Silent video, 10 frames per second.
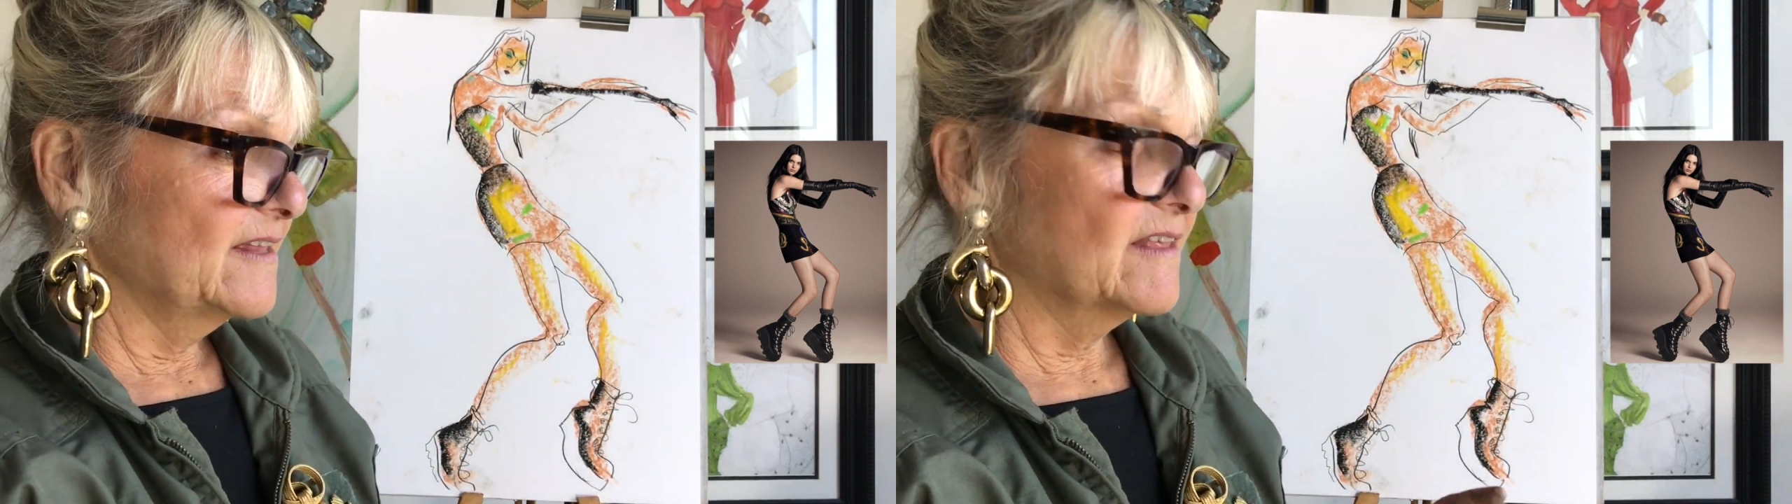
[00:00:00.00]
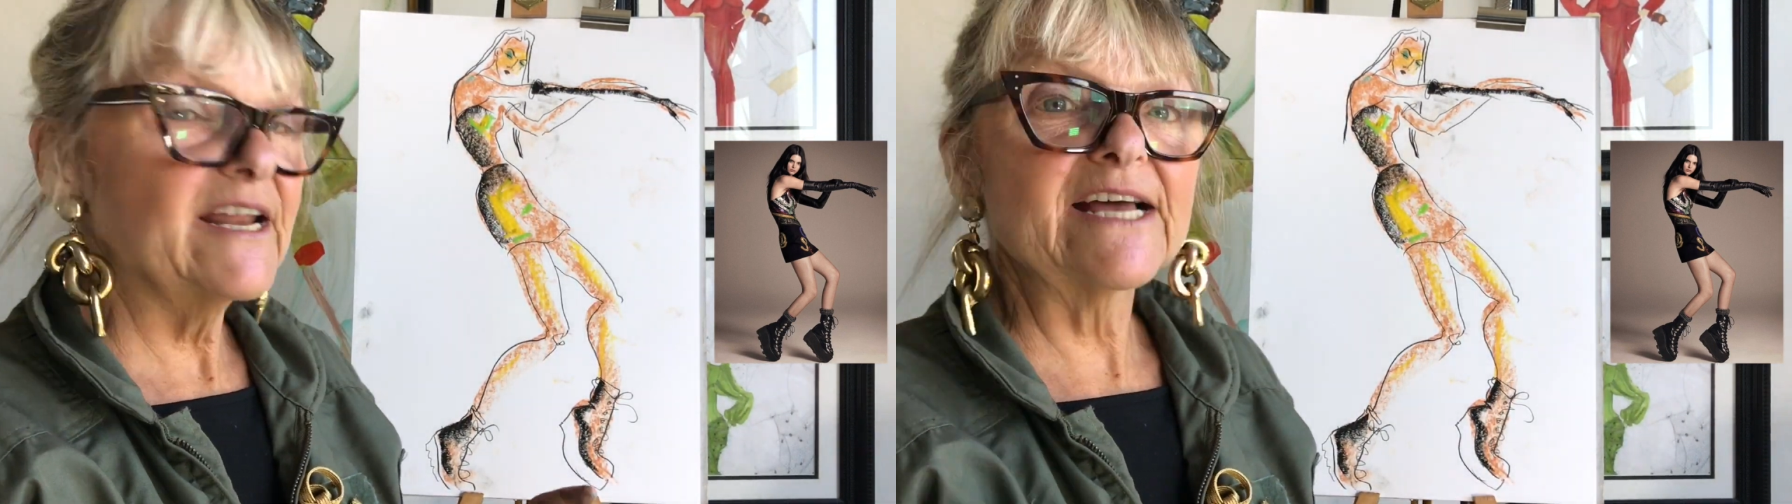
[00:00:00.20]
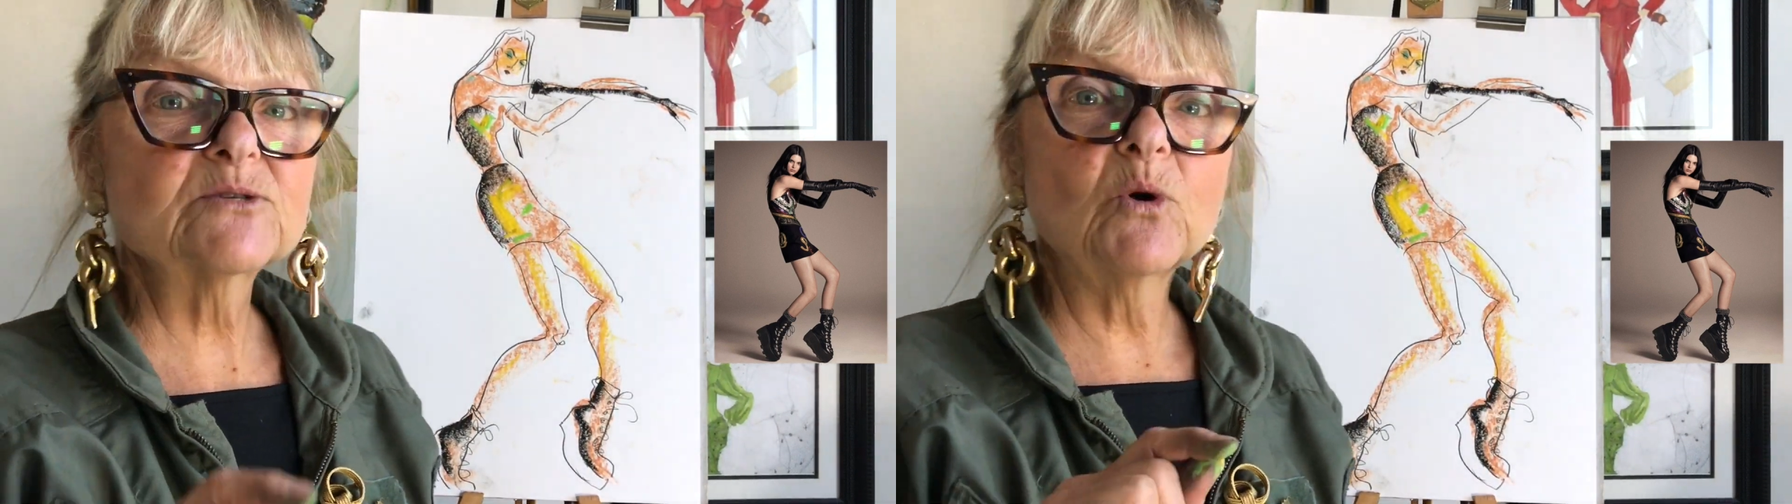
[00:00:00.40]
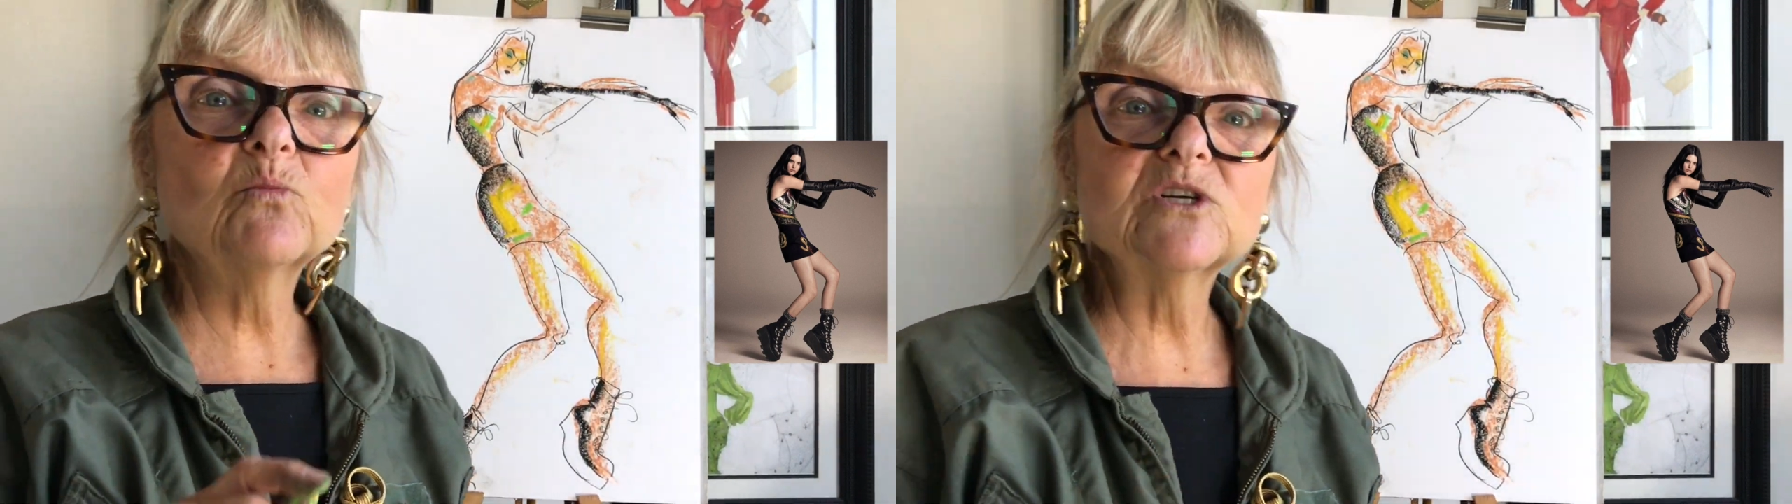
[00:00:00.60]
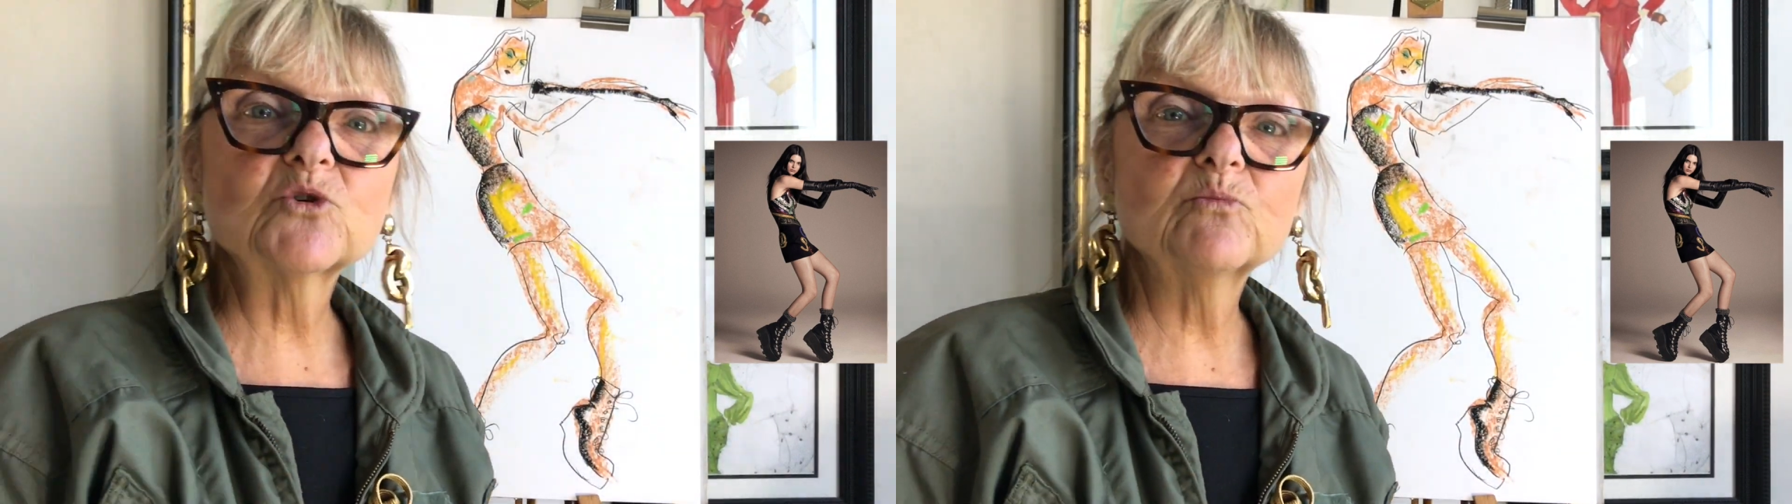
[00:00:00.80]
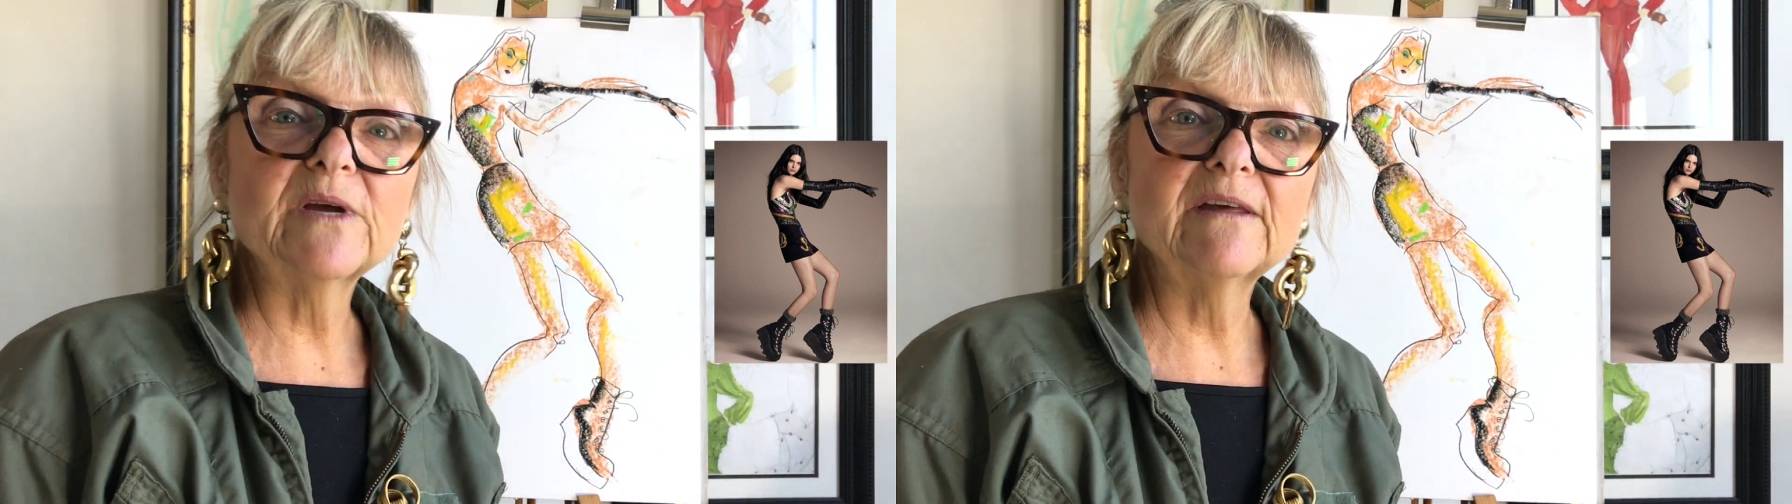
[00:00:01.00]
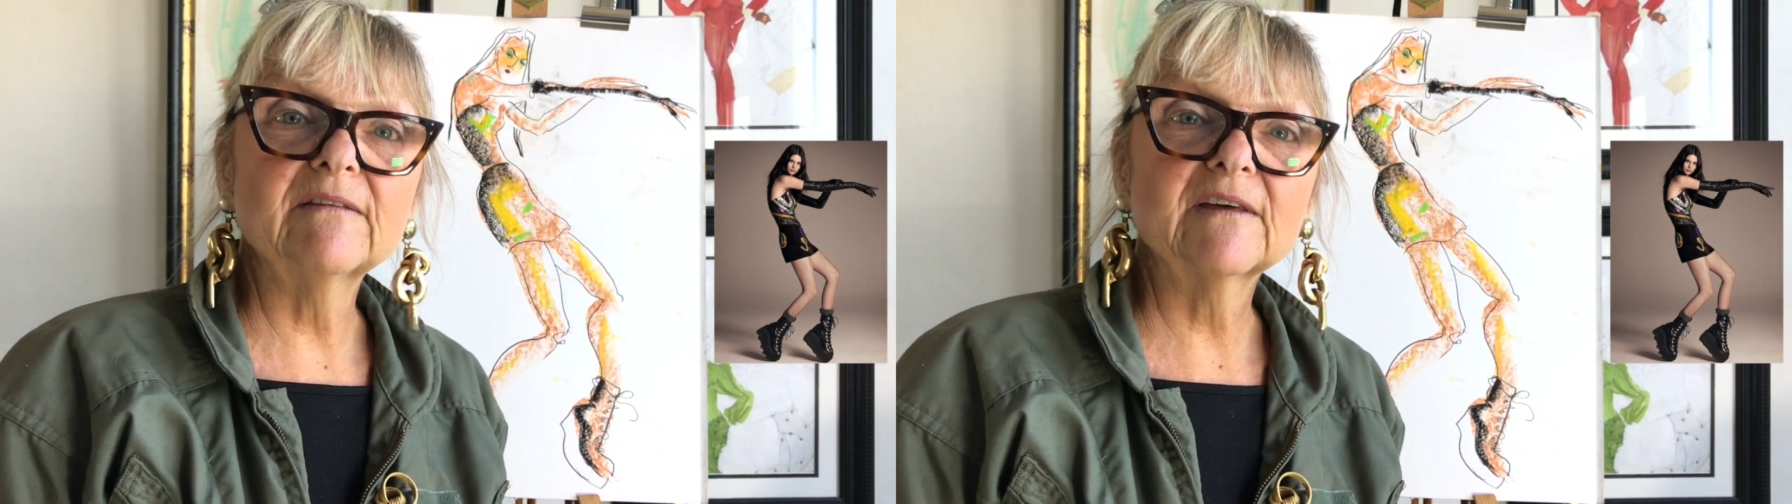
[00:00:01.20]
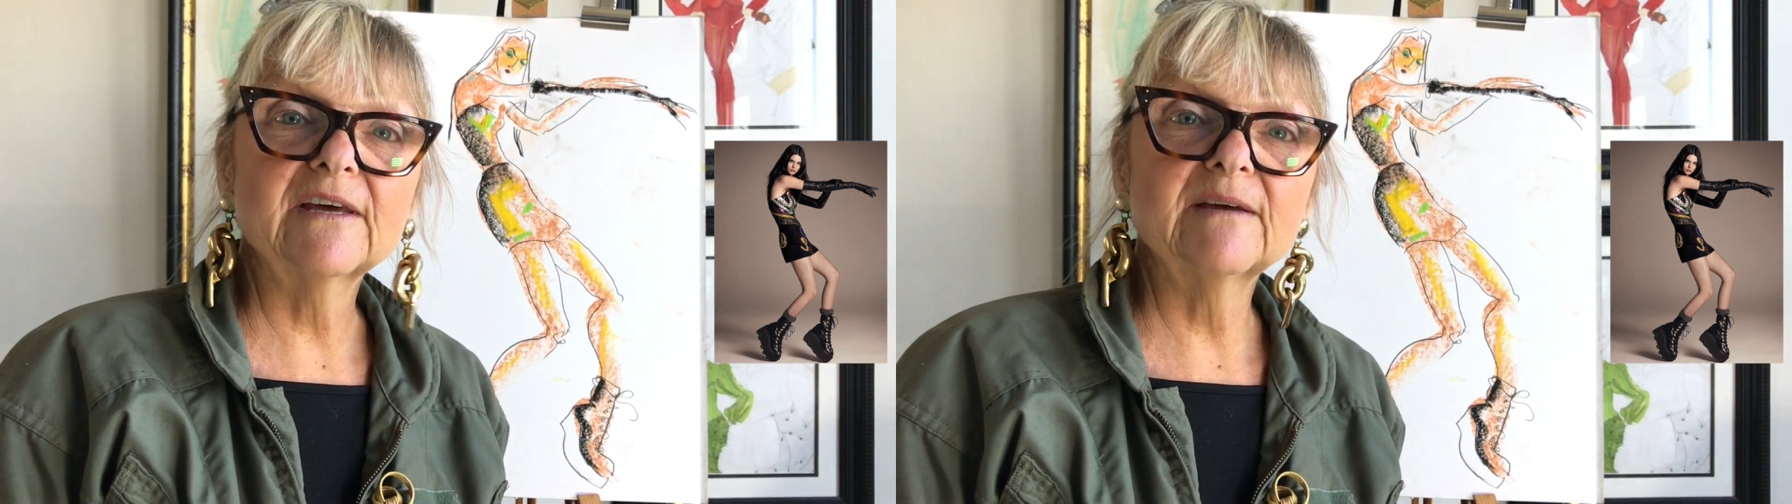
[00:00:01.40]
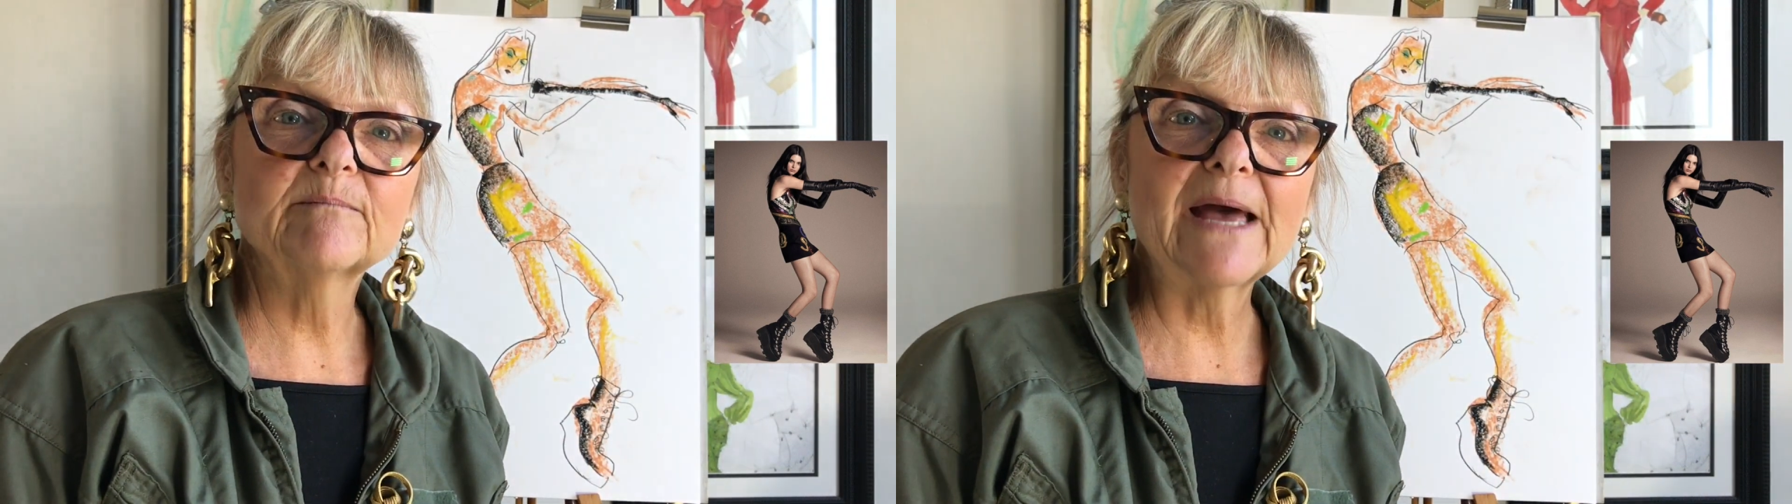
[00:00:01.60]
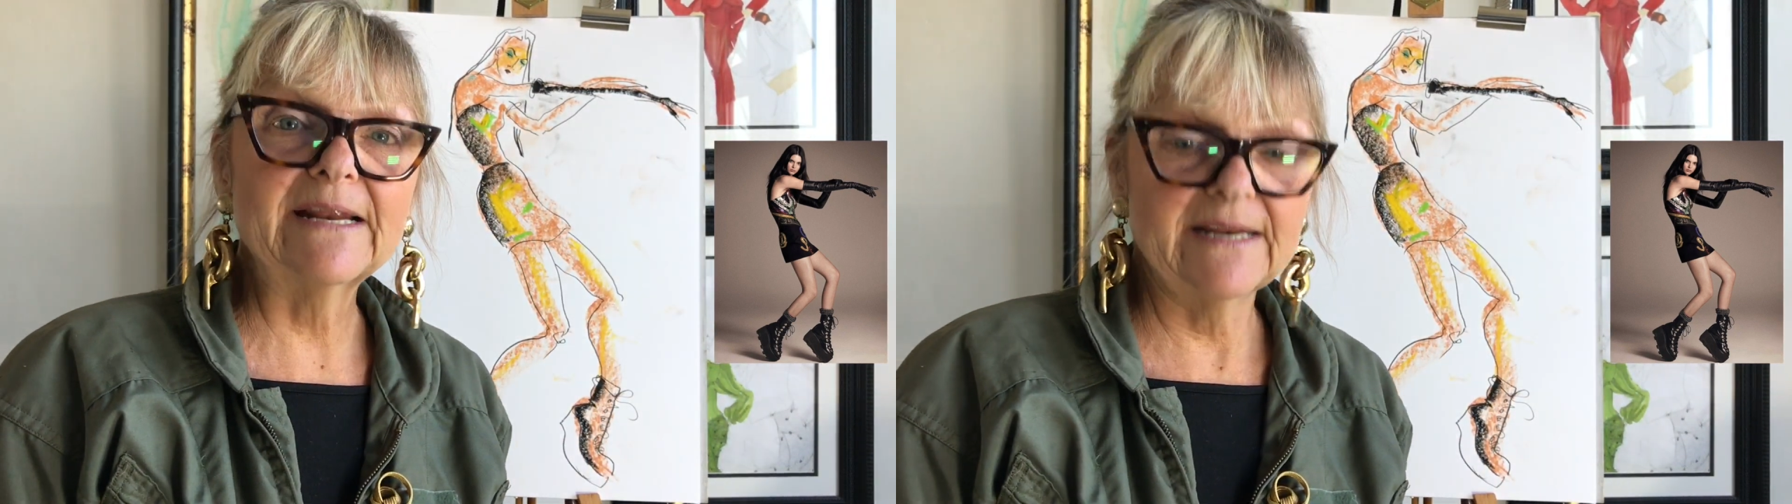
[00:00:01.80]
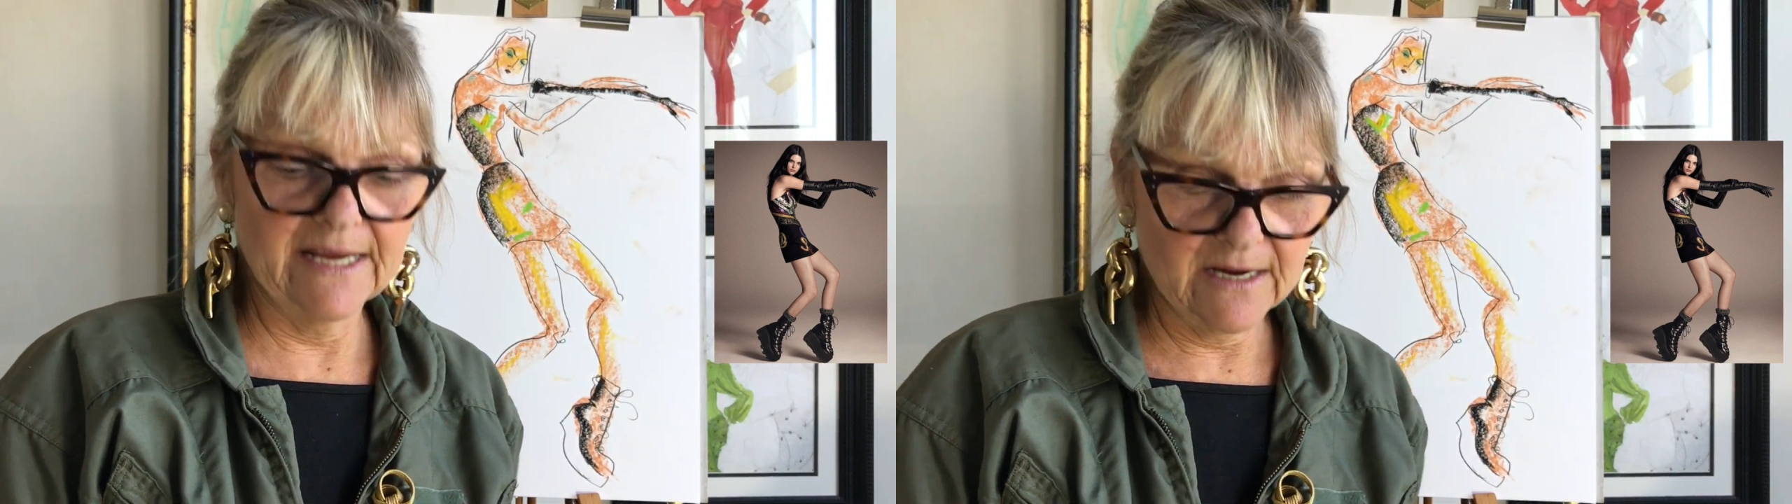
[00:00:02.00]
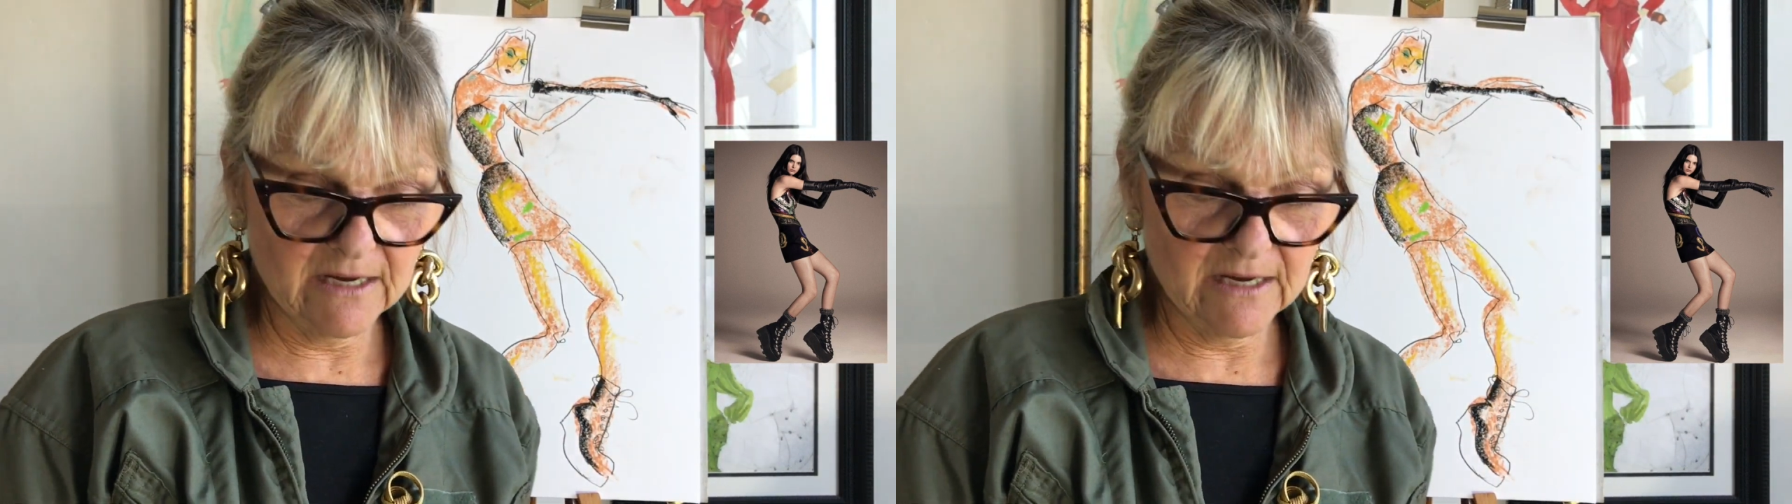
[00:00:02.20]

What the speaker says: next one, which will be the pen and ink.